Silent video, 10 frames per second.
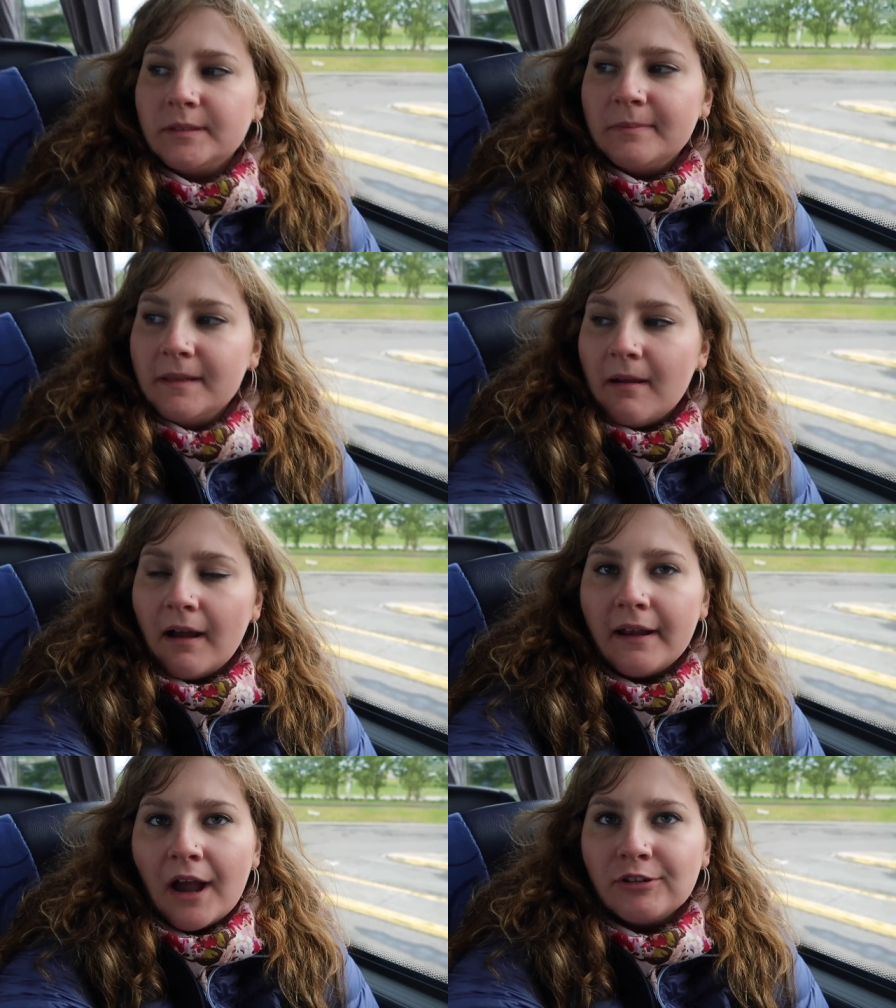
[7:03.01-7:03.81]
it'll be
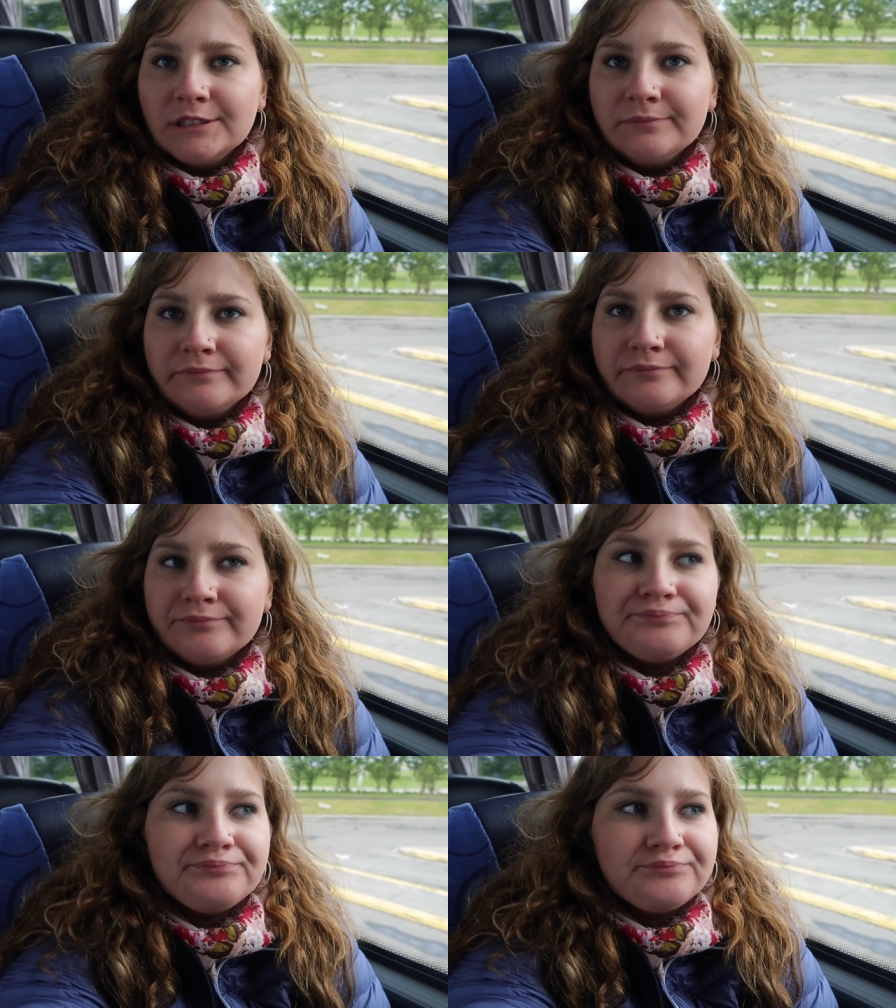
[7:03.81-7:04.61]
about an hour
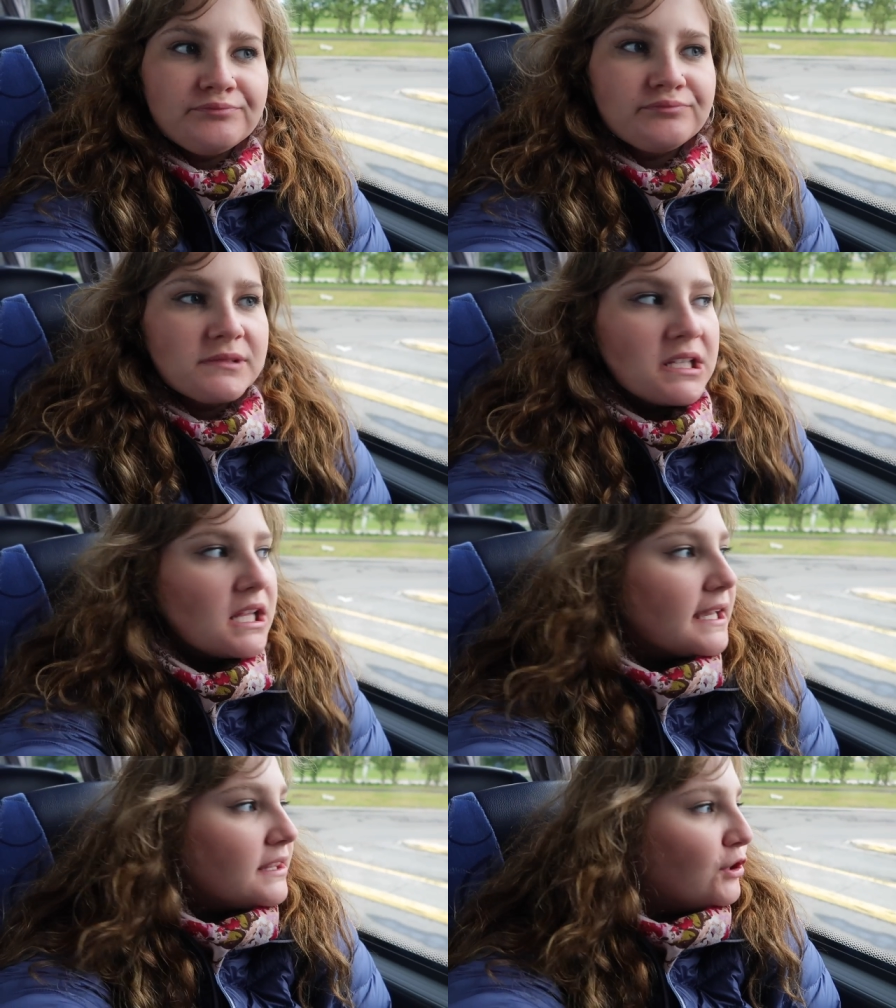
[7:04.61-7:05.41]
till
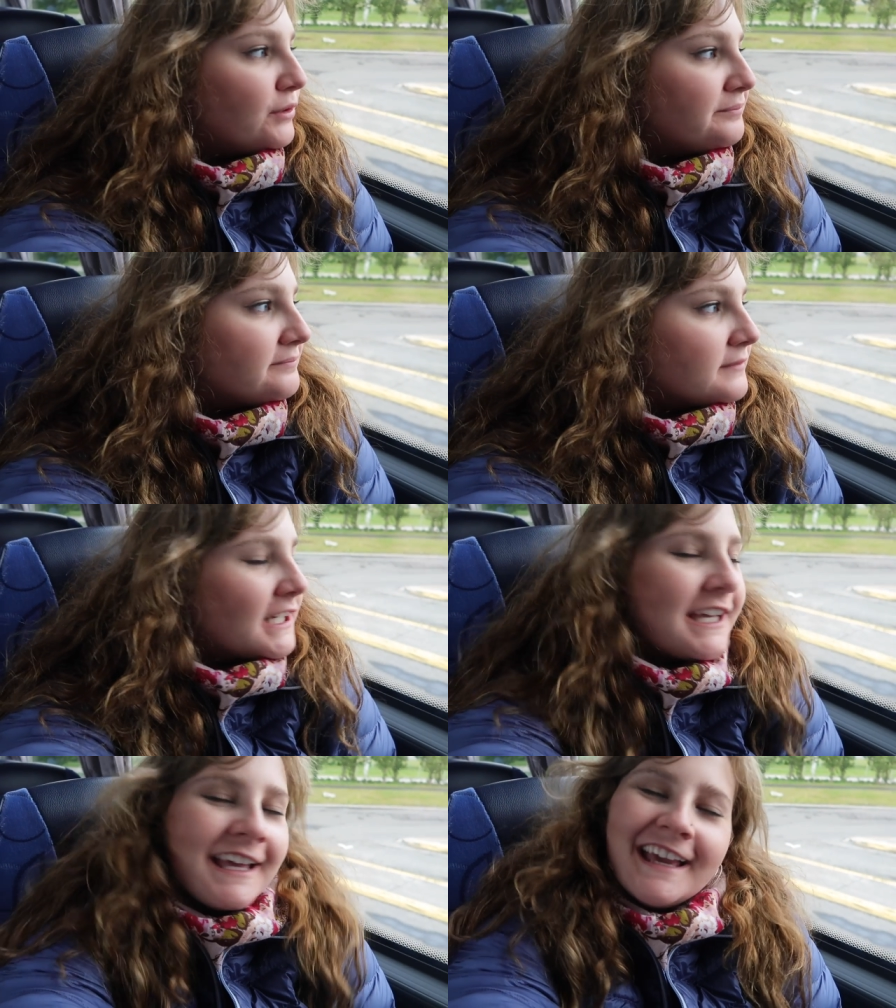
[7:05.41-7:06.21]
I get there.
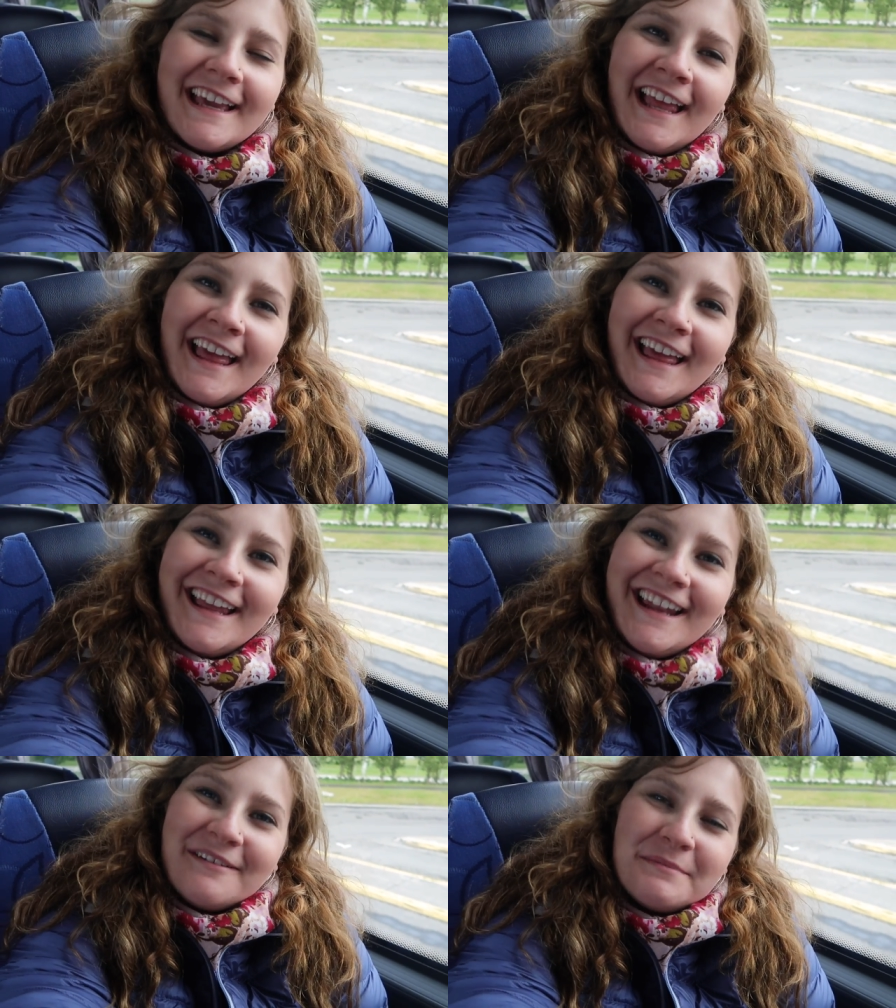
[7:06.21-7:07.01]

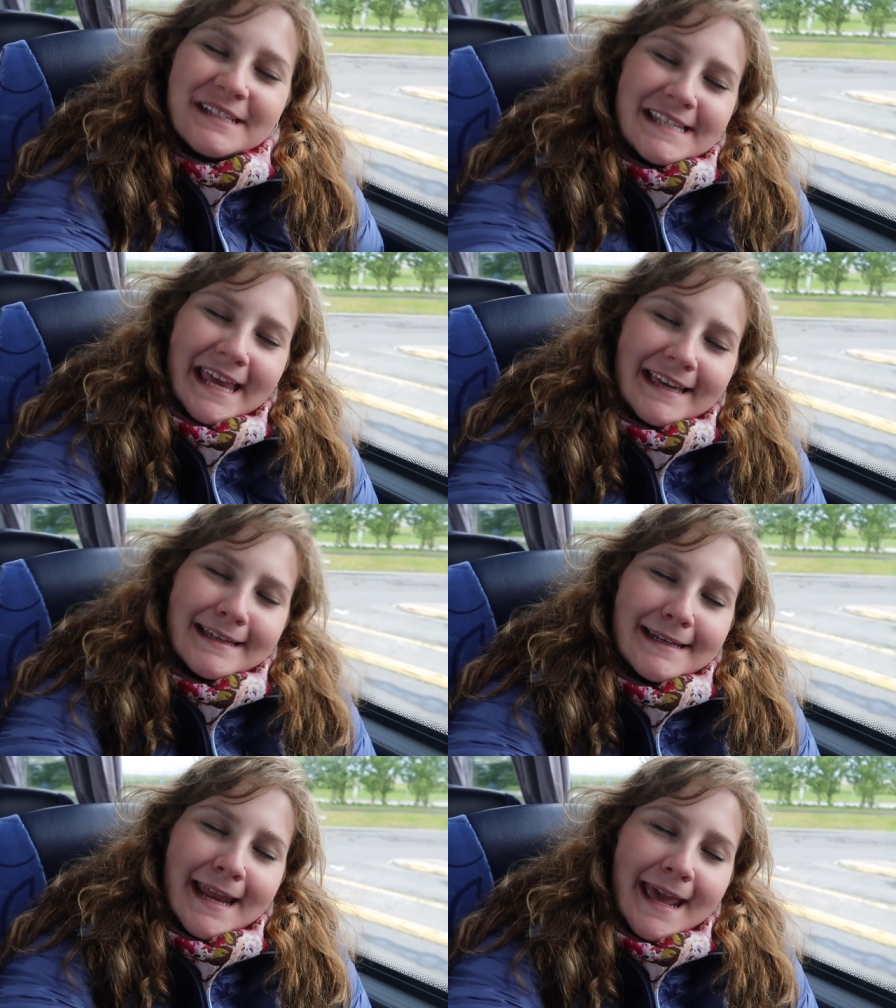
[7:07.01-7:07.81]
And I'm gonna take
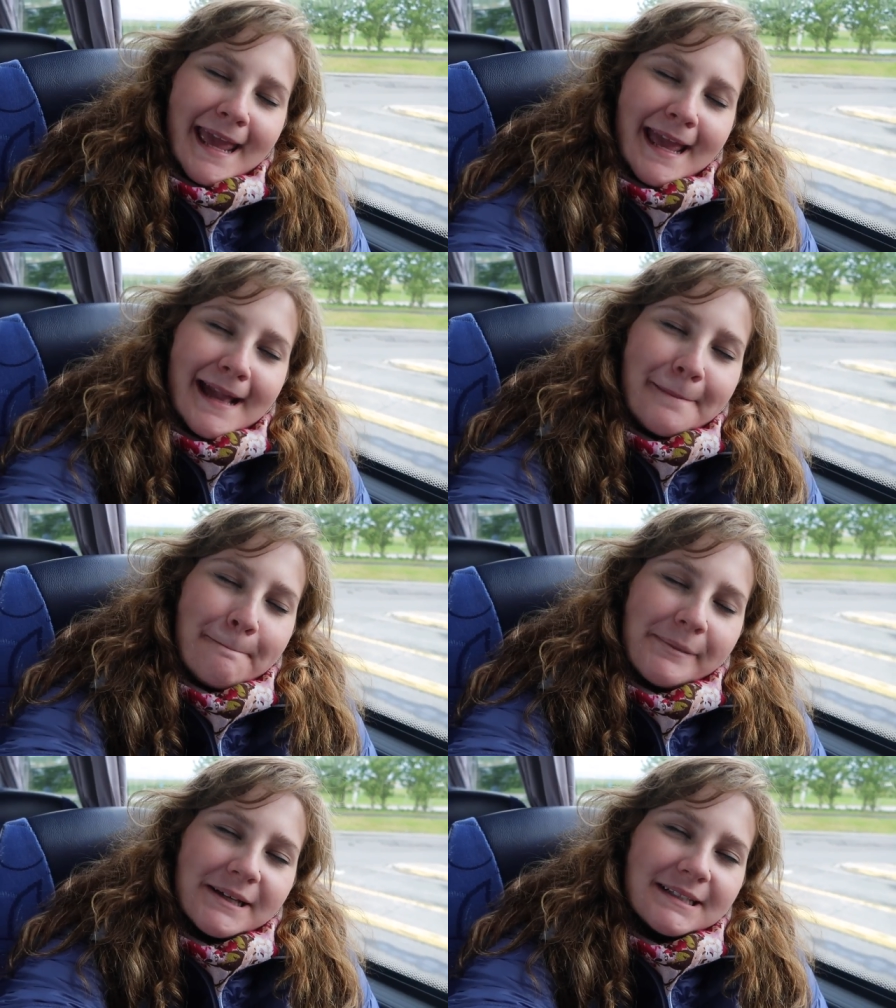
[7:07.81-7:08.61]
a nap.
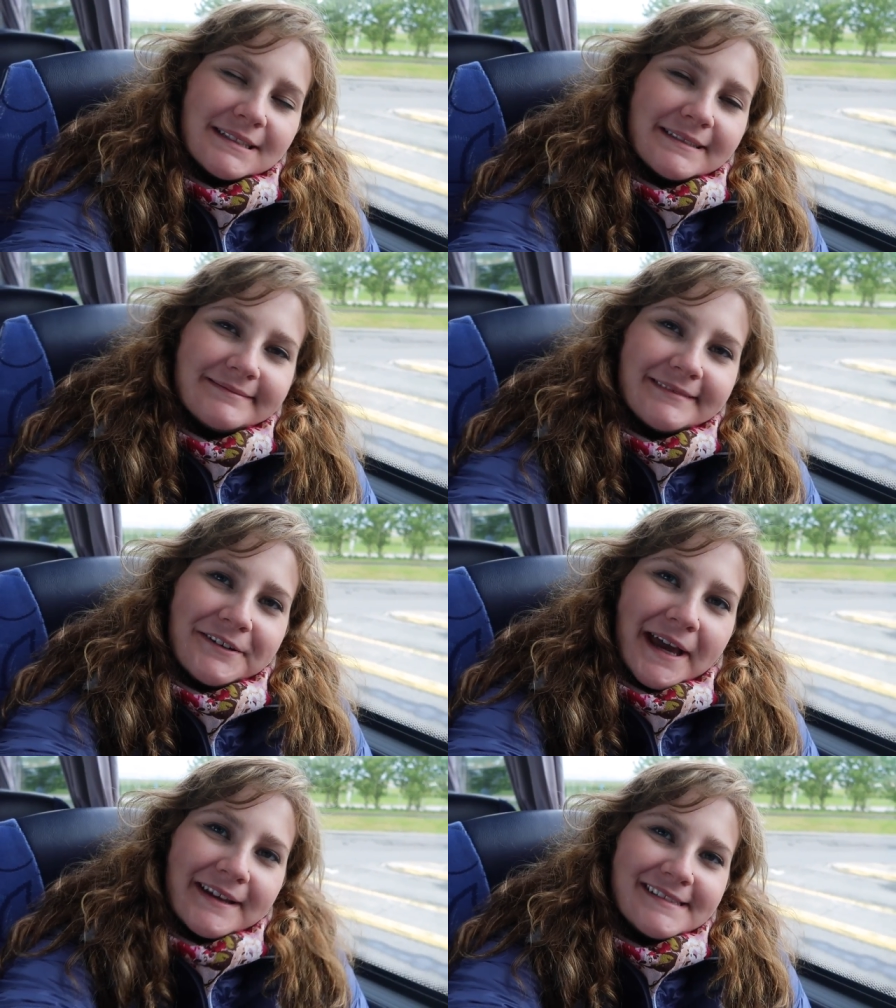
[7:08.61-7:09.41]

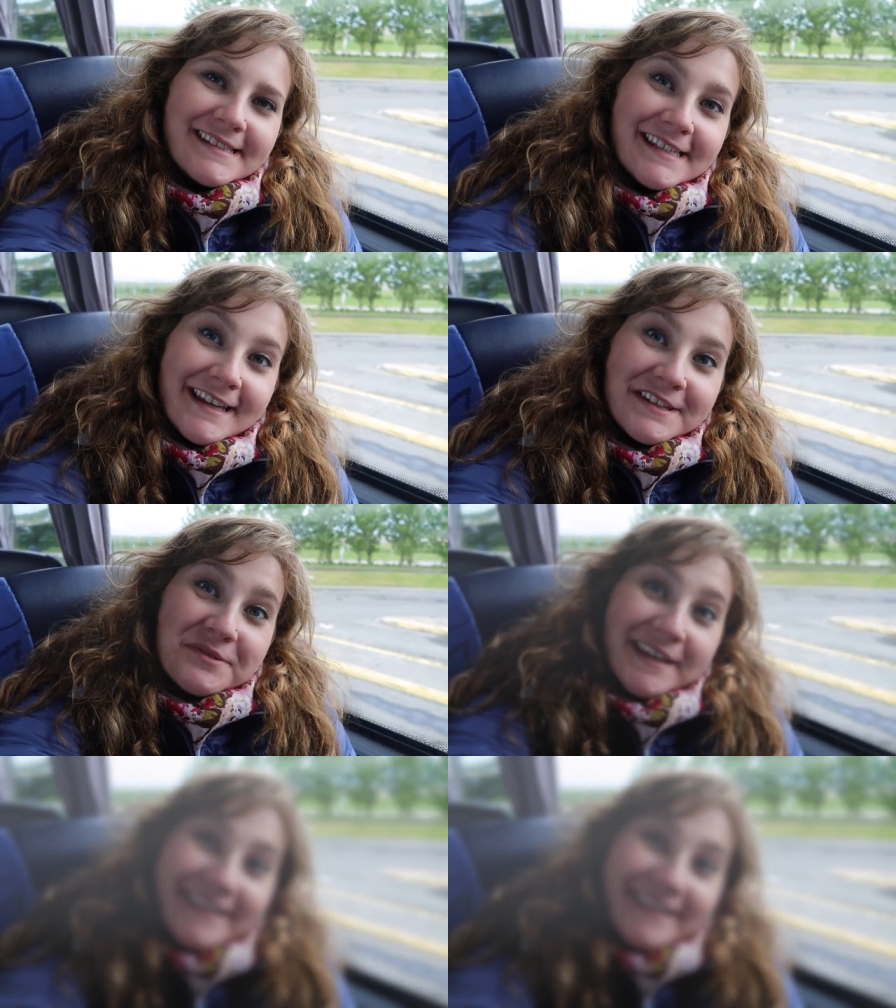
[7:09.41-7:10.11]
Okay, see you guys when I